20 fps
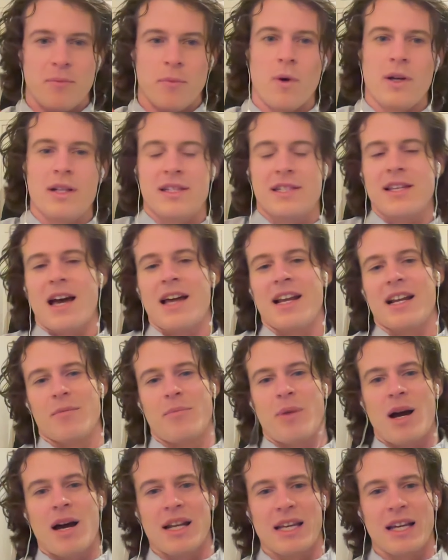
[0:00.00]
one side of your
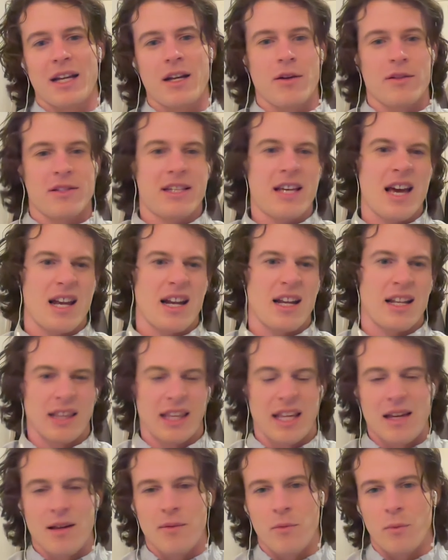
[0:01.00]
body goes kind
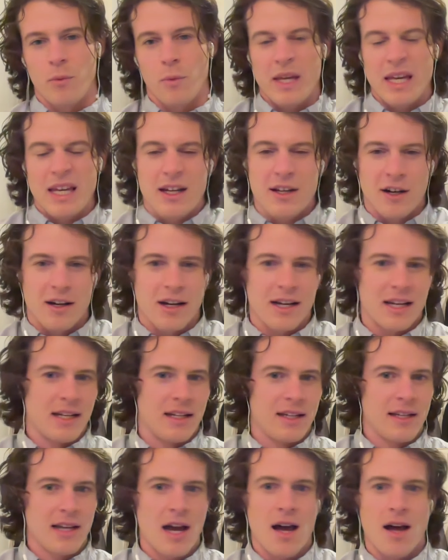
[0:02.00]
of weaker
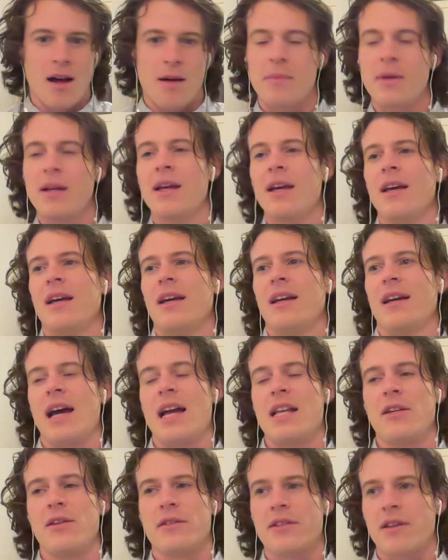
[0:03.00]
and numb,
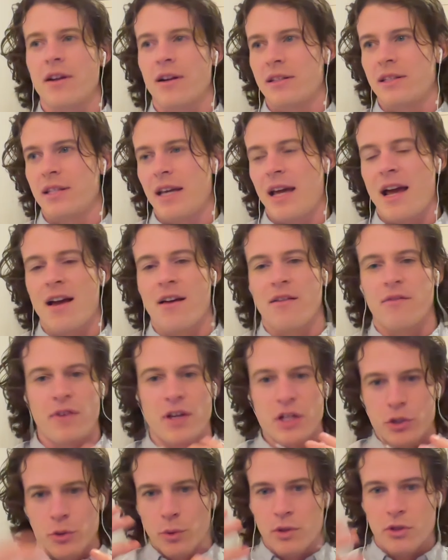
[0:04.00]
and you start to have
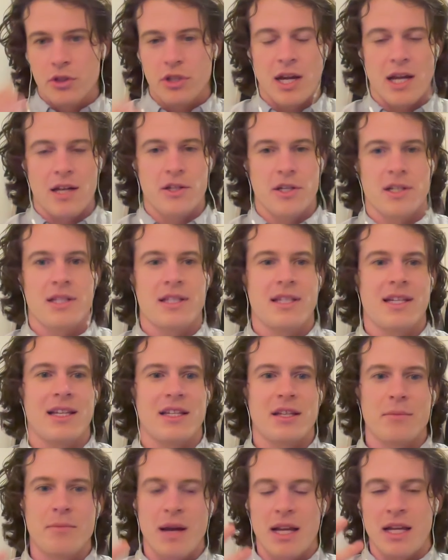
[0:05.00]
visual changes,
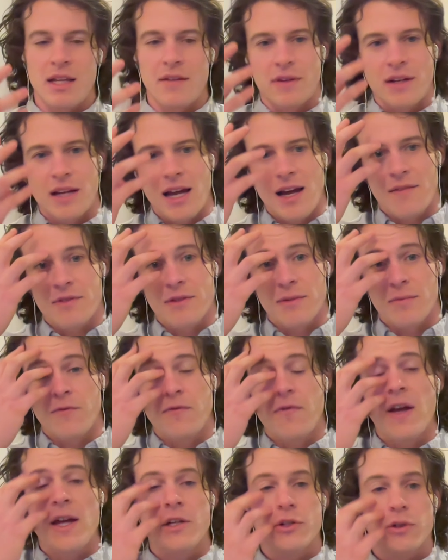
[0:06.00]
and you might even have some
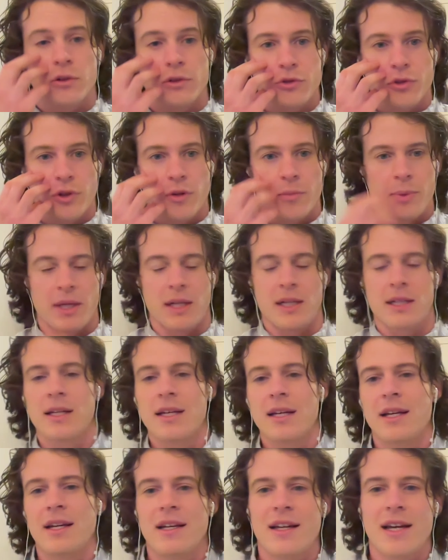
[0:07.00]
facial drooping,
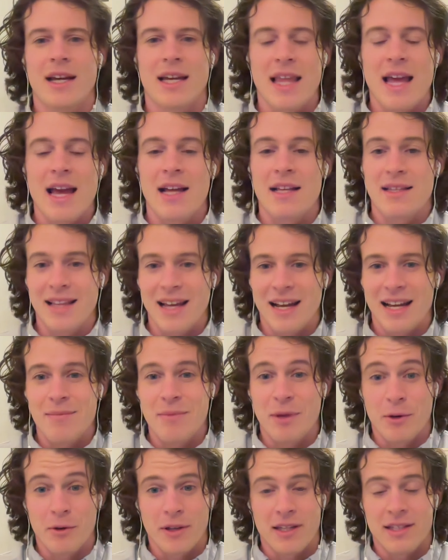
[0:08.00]
and that
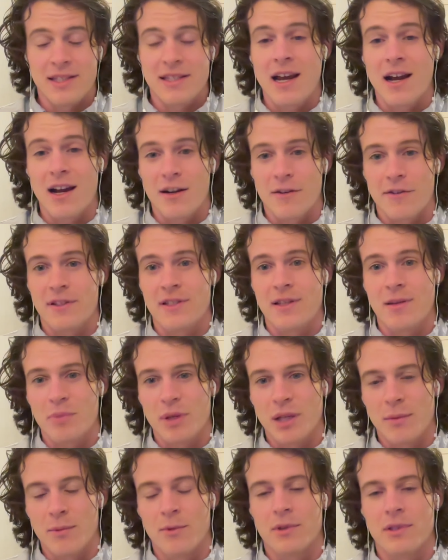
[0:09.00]
can be really scary for some
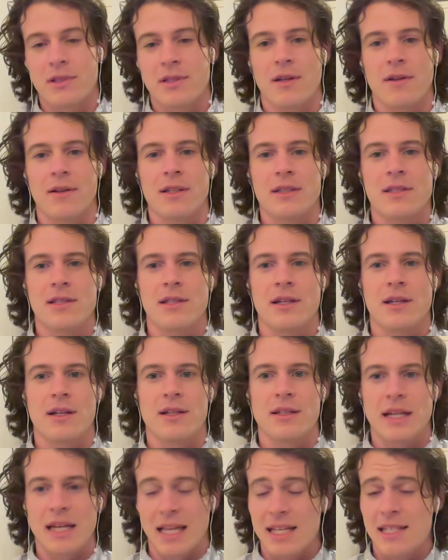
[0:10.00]
people. So
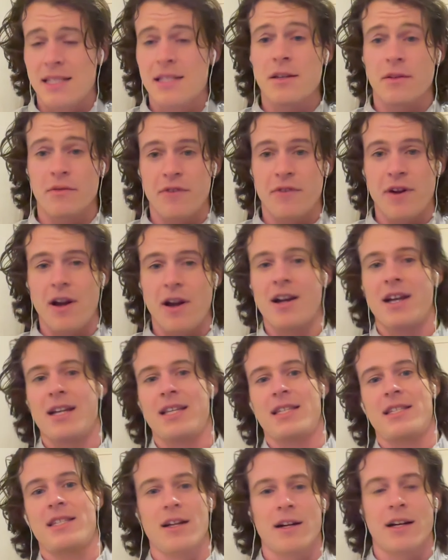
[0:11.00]
this is a very
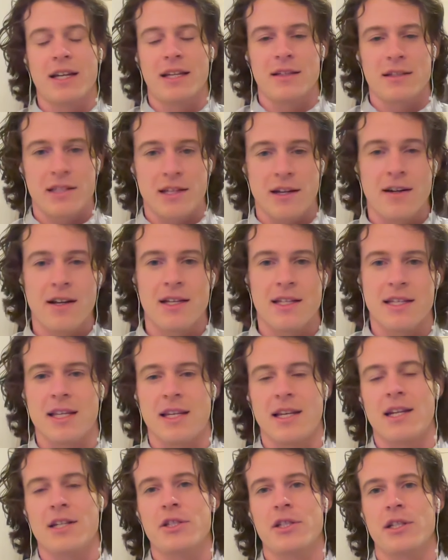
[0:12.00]
serious
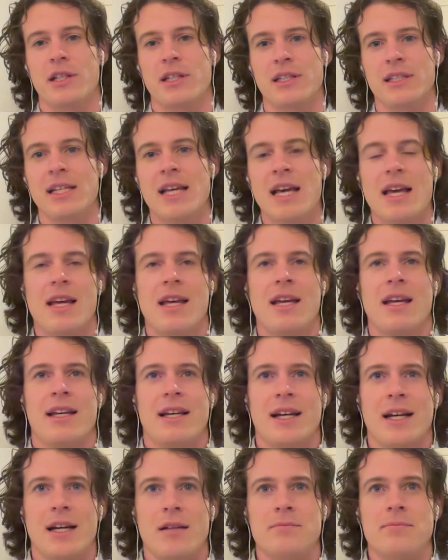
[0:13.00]
condition,
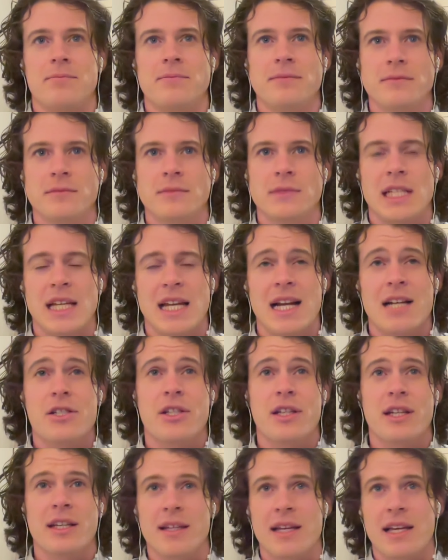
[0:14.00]
and it
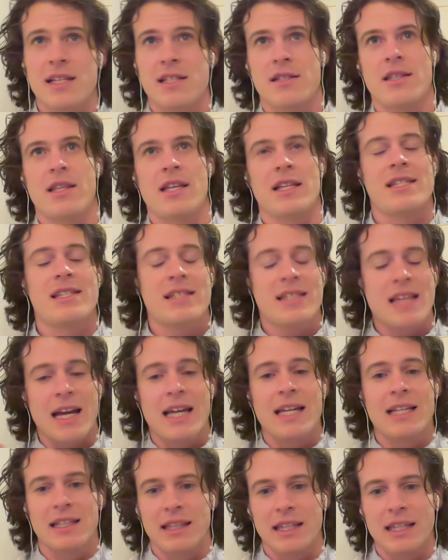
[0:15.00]
actually is the
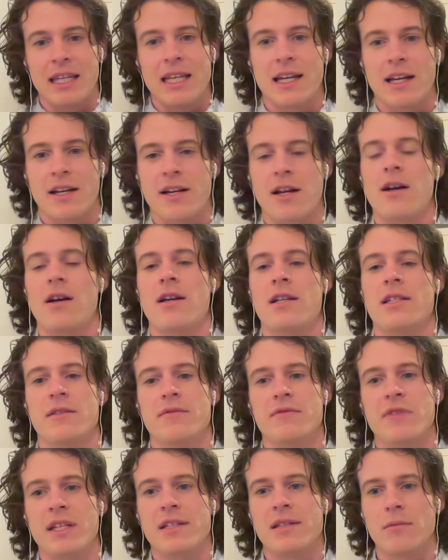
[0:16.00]
second leading cause
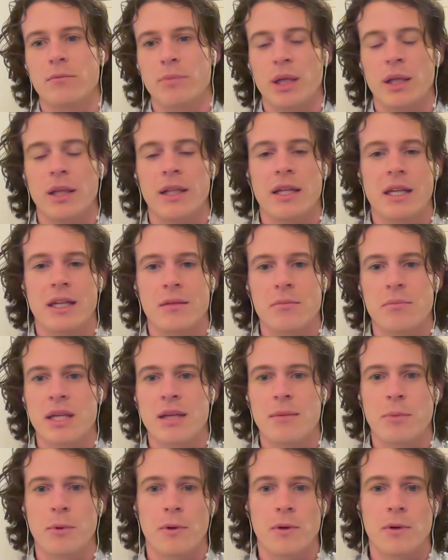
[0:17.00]
of disability in
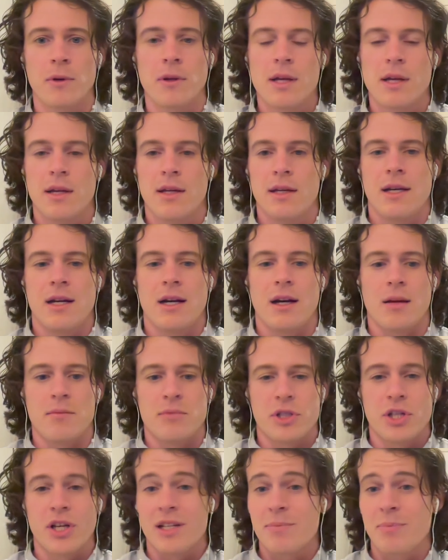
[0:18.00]
people,
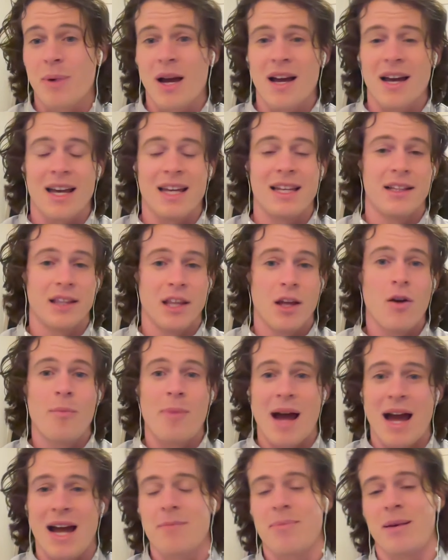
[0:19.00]
just behind low
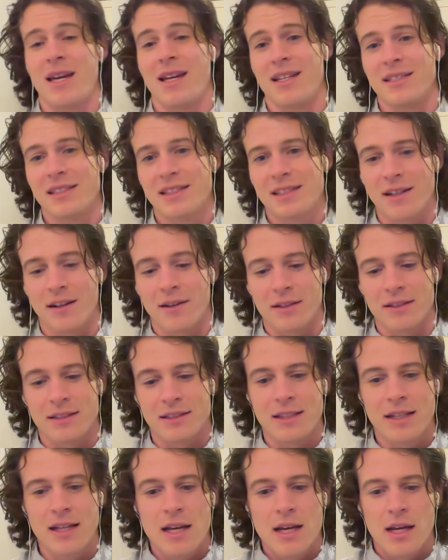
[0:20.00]
back pain. So
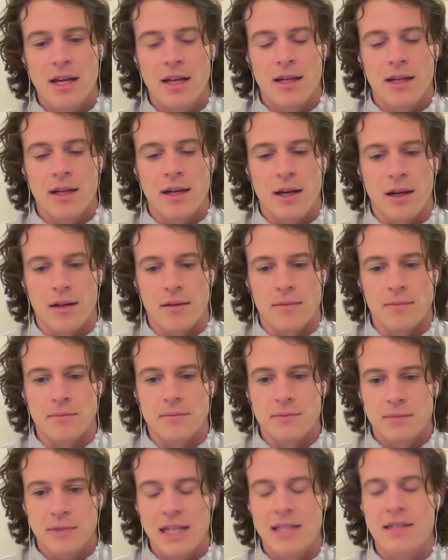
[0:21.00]

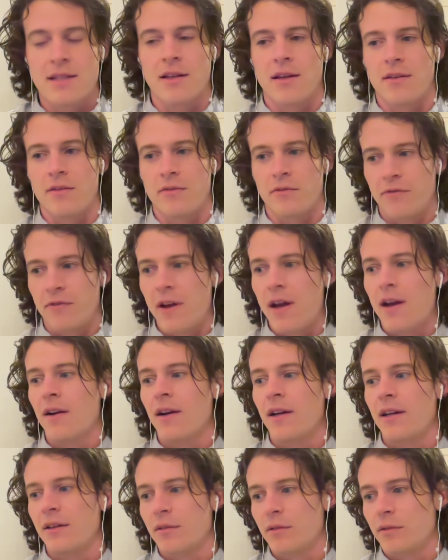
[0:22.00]
it's a
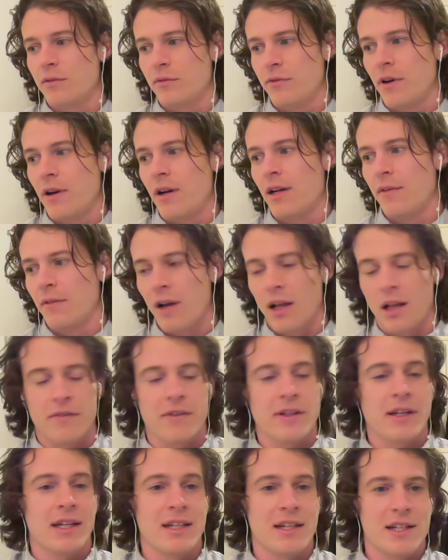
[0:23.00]
very, very
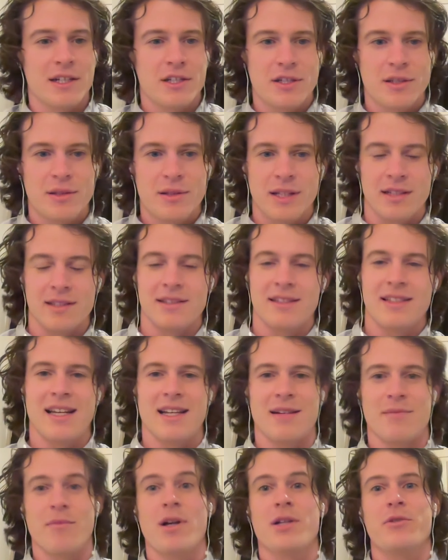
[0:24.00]
relevant condition,
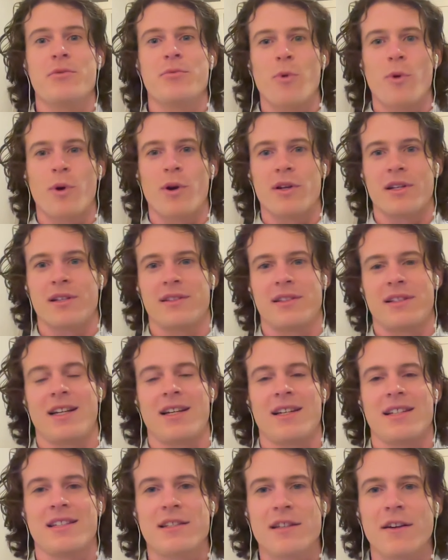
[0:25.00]
and much more
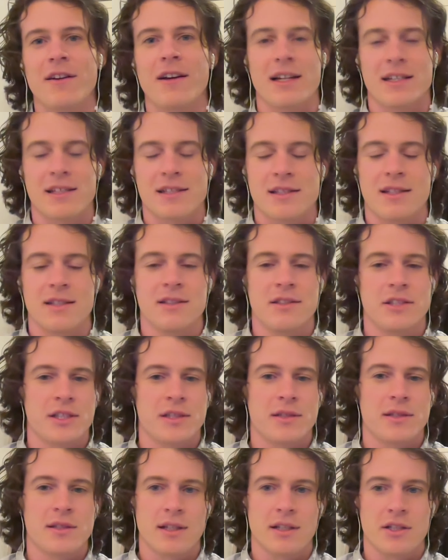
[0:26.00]
serious than
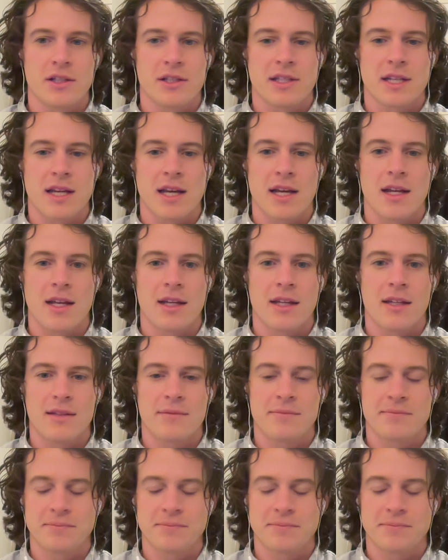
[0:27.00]
just a headache.